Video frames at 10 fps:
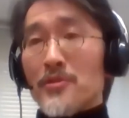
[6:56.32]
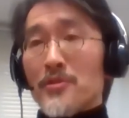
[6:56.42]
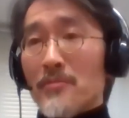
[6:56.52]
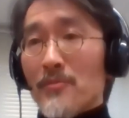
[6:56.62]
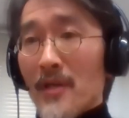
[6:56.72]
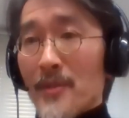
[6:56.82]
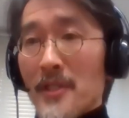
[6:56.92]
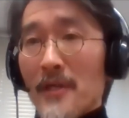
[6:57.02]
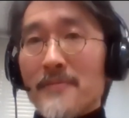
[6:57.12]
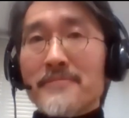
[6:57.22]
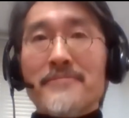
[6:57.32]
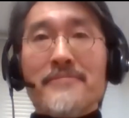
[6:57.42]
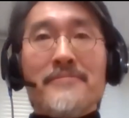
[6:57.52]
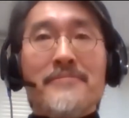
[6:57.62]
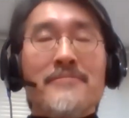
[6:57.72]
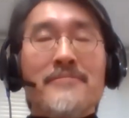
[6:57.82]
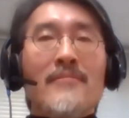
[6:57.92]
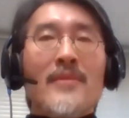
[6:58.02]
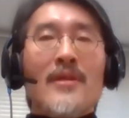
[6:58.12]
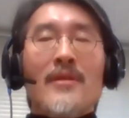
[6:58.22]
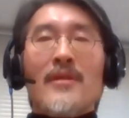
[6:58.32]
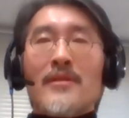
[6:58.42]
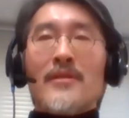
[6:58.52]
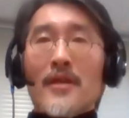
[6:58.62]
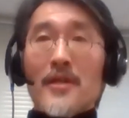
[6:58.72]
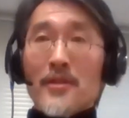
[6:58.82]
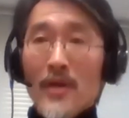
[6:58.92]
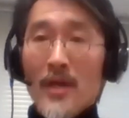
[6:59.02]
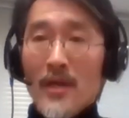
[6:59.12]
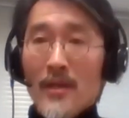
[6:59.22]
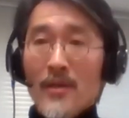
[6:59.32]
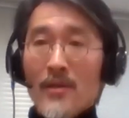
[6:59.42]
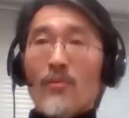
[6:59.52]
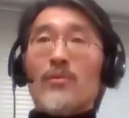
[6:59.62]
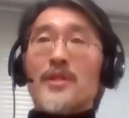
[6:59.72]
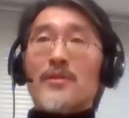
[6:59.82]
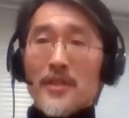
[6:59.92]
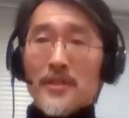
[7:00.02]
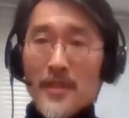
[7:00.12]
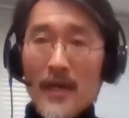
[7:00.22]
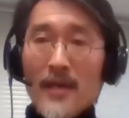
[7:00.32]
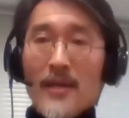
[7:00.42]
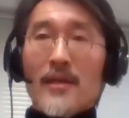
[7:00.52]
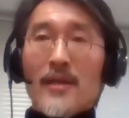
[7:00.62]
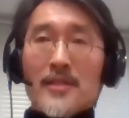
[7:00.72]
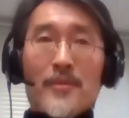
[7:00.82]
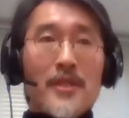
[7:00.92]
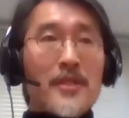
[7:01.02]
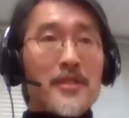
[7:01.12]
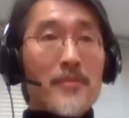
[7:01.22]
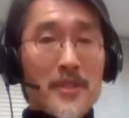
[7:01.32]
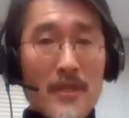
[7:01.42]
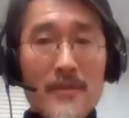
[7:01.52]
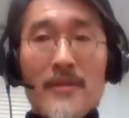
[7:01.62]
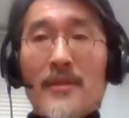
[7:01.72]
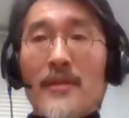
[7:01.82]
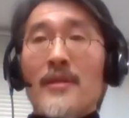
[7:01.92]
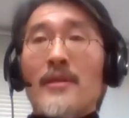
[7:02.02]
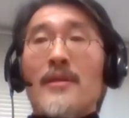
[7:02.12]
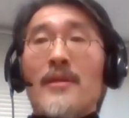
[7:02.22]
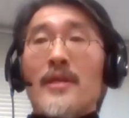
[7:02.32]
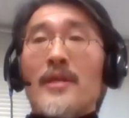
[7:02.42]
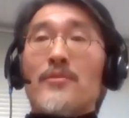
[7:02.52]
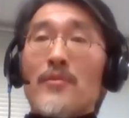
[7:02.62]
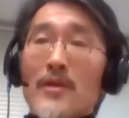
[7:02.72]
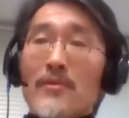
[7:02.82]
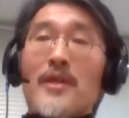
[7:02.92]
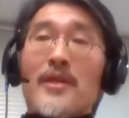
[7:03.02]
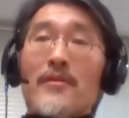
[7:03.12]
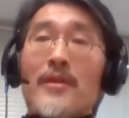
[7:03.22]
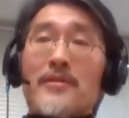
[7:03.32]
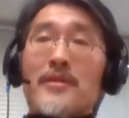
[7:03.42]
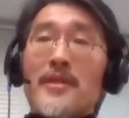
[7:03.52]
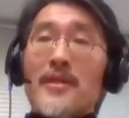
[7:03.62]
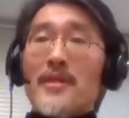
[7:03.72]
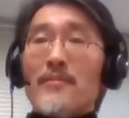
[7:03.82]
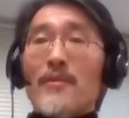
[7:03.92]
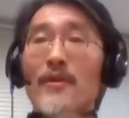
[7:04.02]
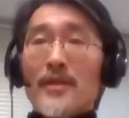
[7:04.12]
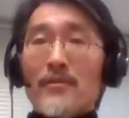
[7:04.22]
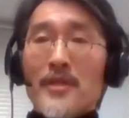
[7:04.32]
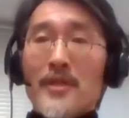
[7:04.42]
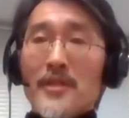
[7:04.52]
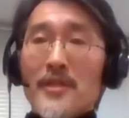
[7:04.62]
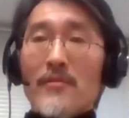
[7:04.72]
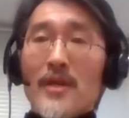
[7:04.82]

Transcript: And uh, there was the lecture uh, scheduled, and the speaker was Professor Sugita and there's so many